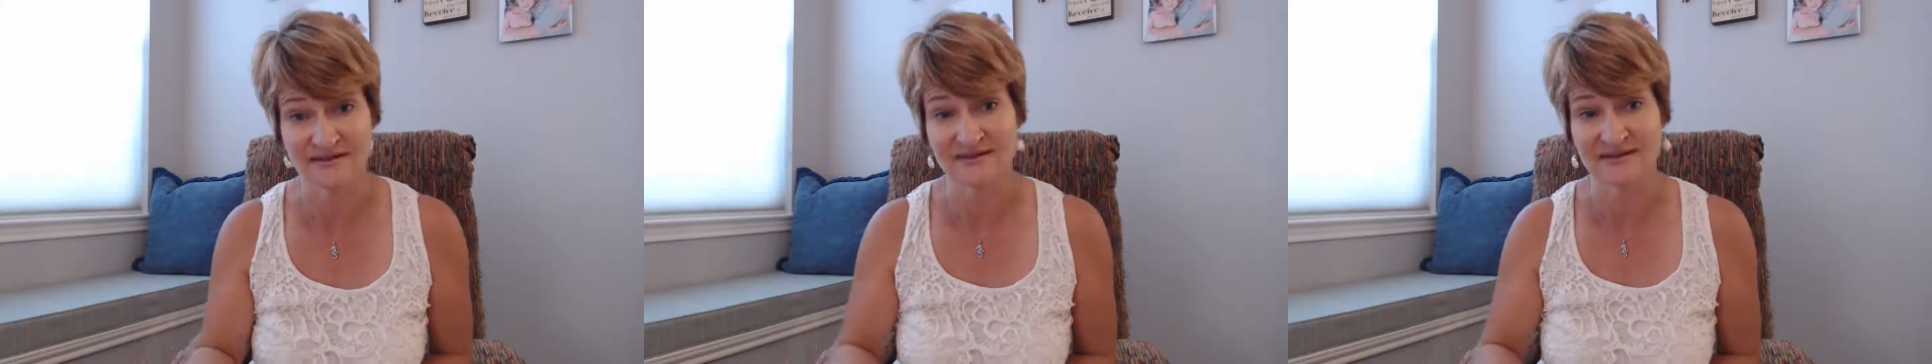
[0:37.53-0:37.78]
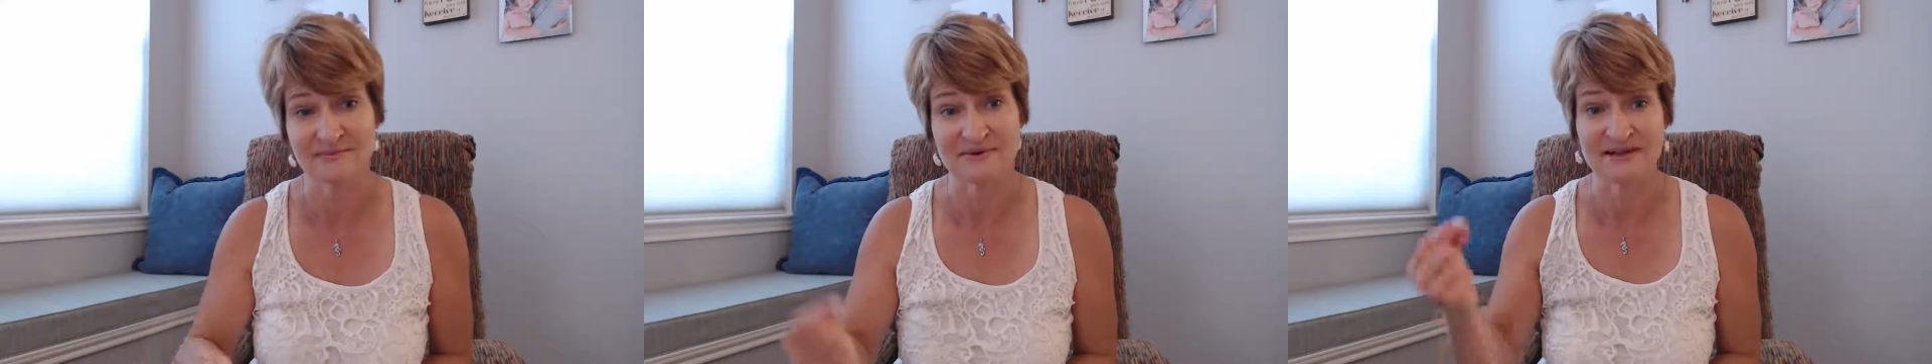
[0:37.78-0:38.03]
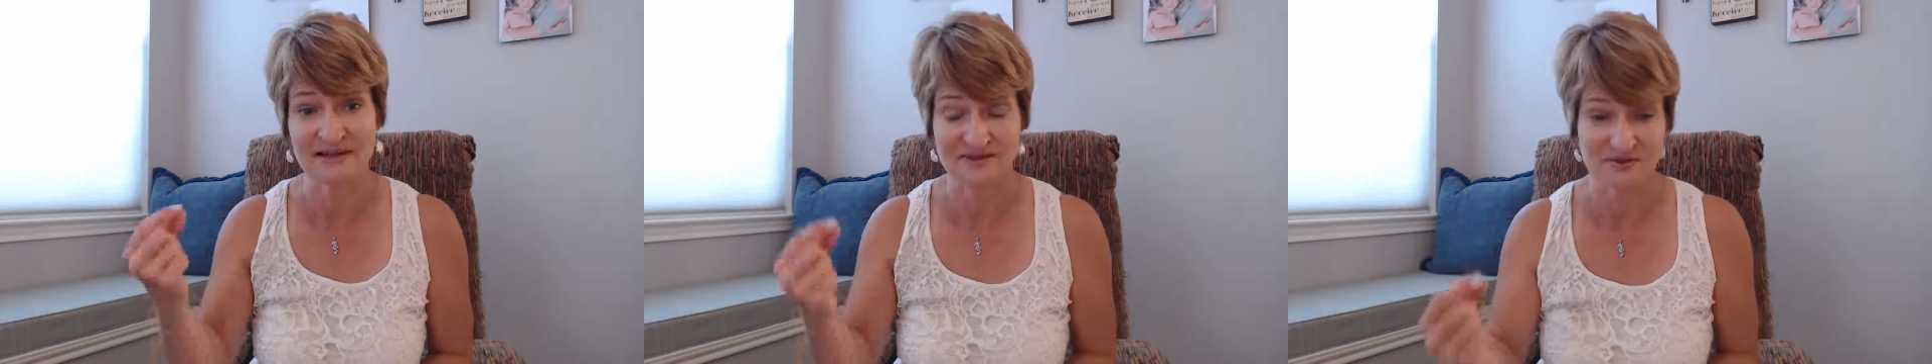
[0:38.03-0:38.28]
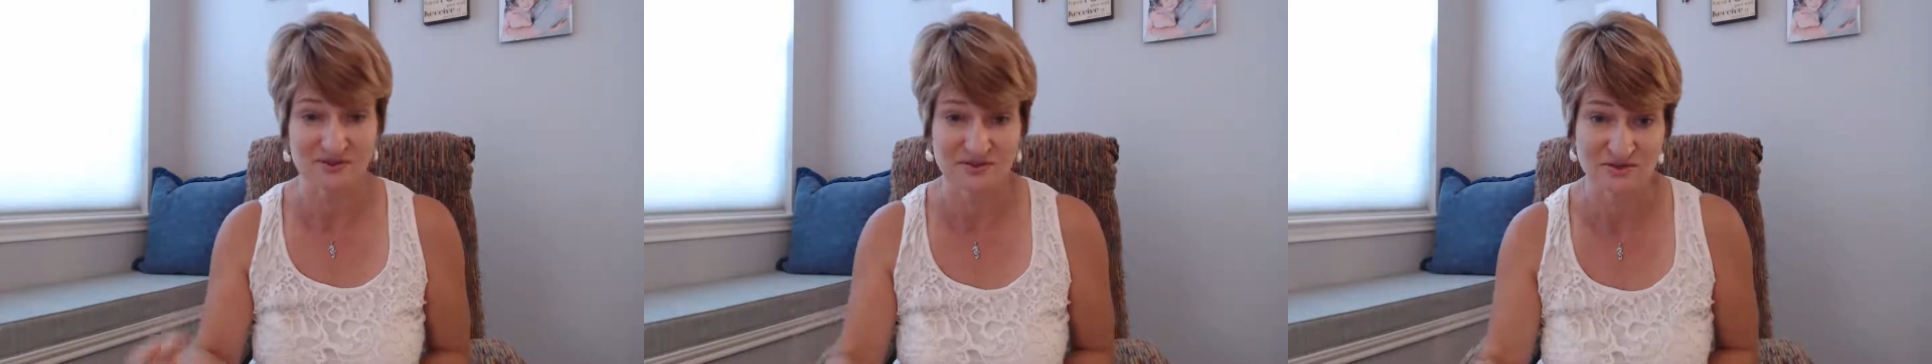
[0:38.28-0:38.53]
that my
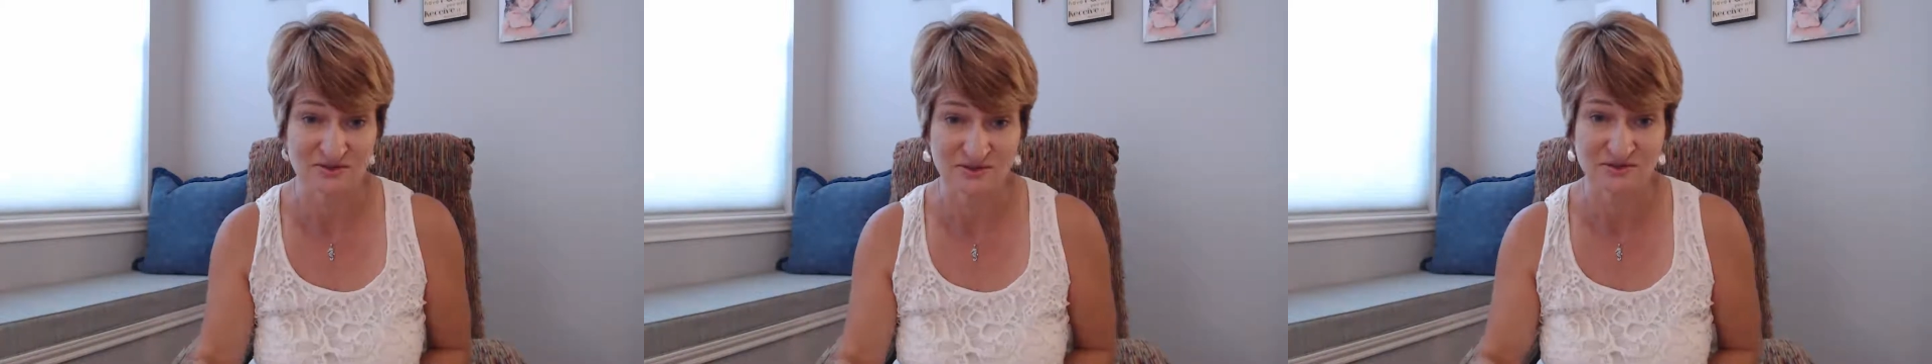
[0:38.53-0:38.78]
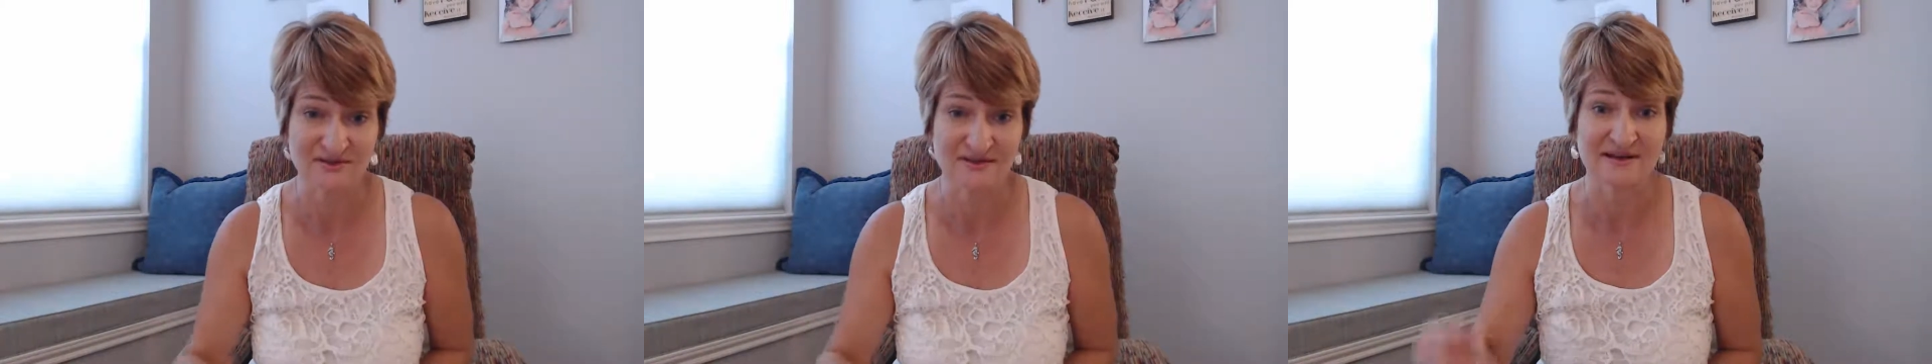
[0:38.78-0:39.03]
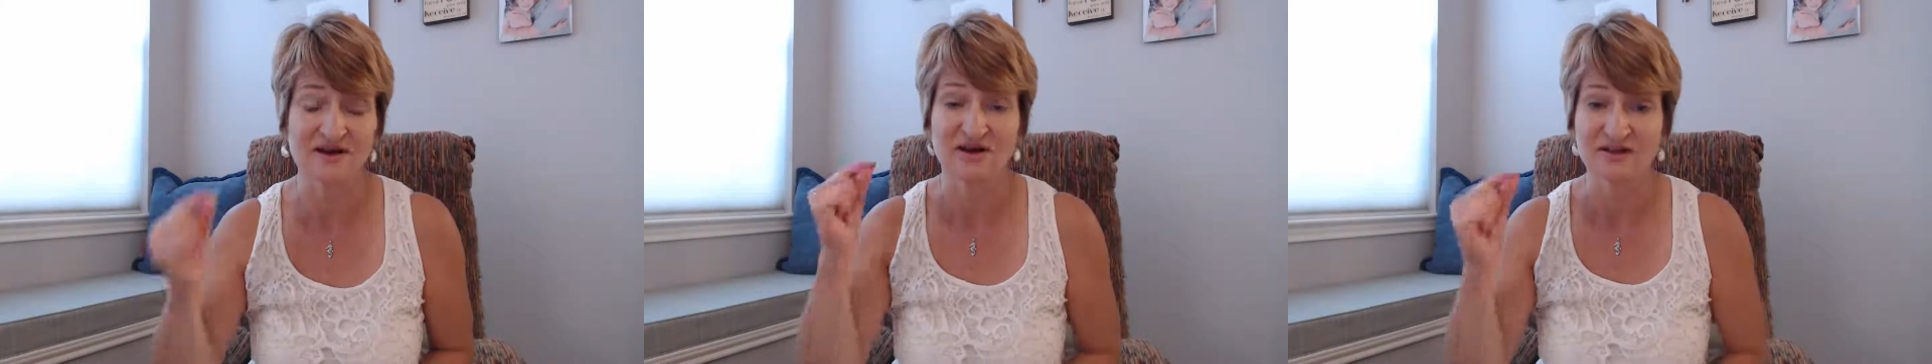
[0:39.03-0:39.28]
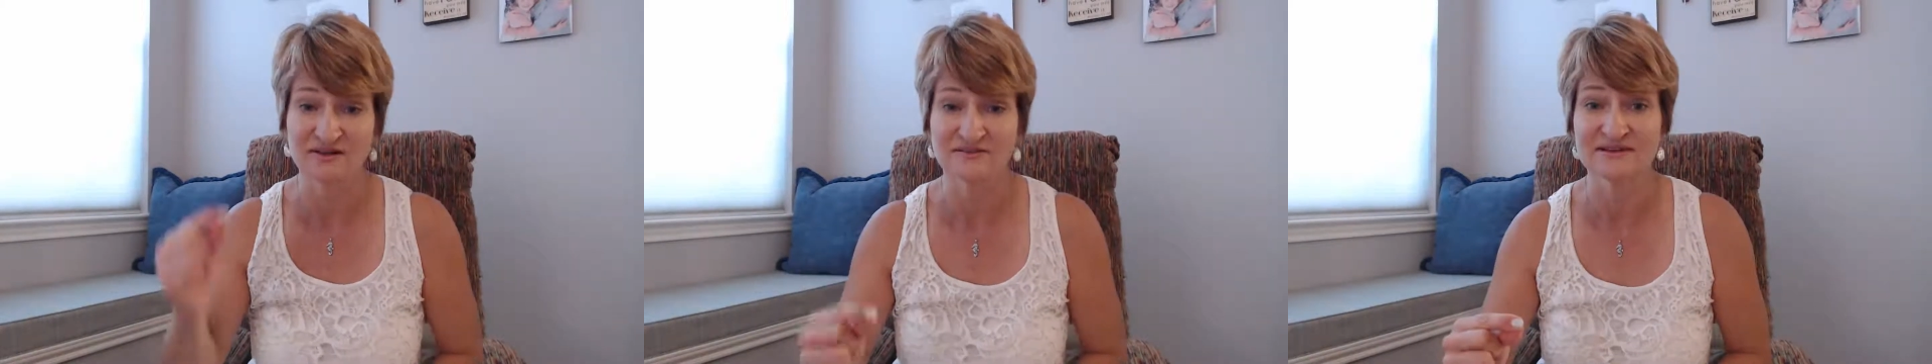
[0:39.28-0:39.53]
life was no good, that
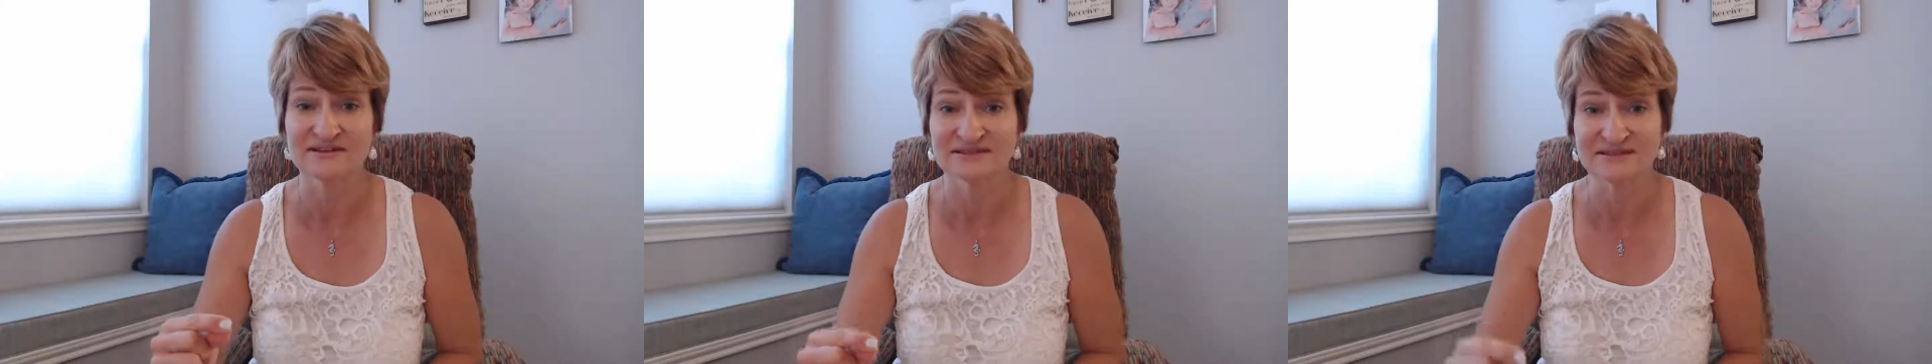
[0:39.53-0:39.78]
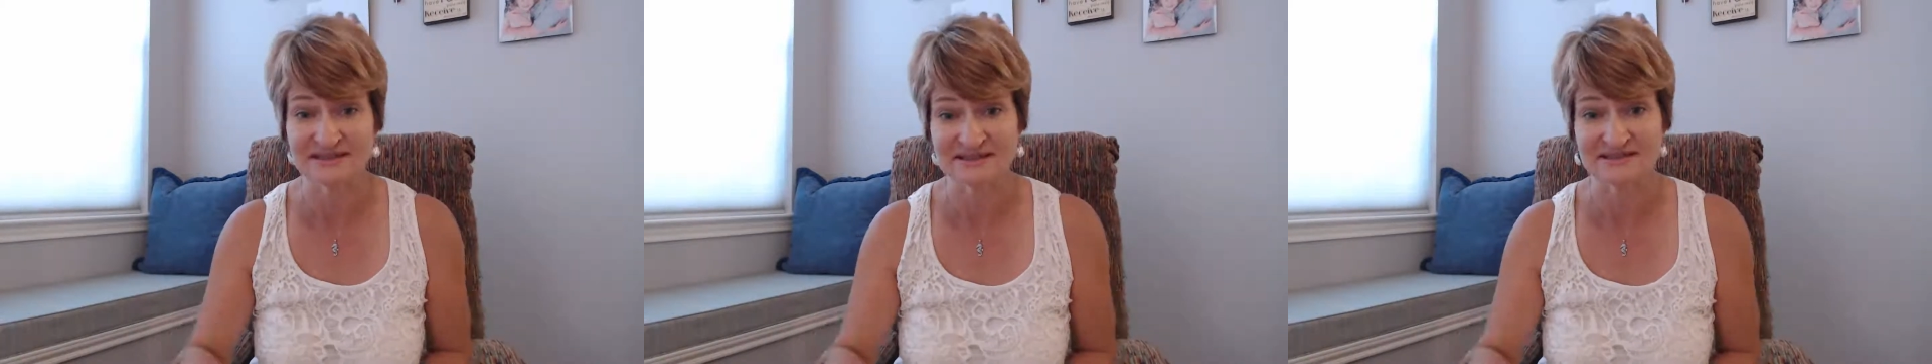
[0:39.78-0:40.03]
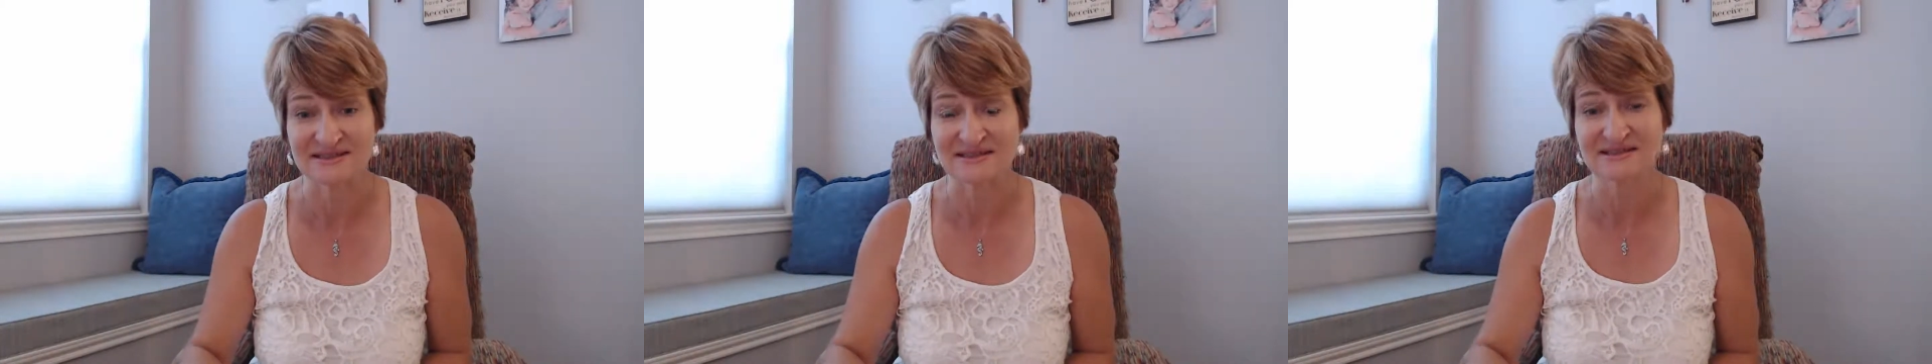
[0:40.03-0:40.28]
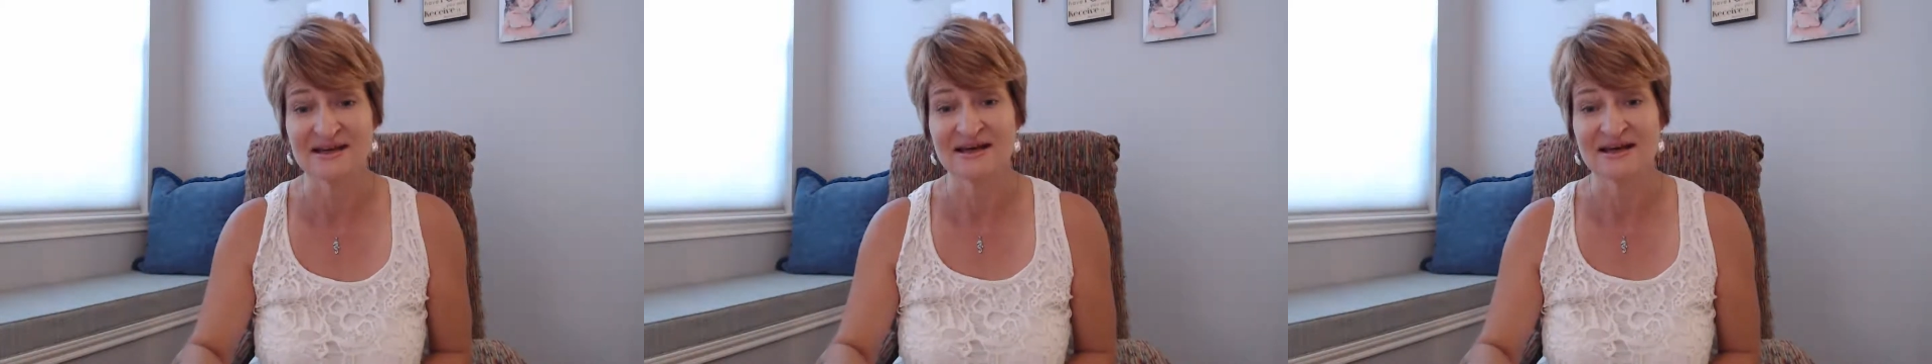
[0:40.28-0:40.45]
all of these things that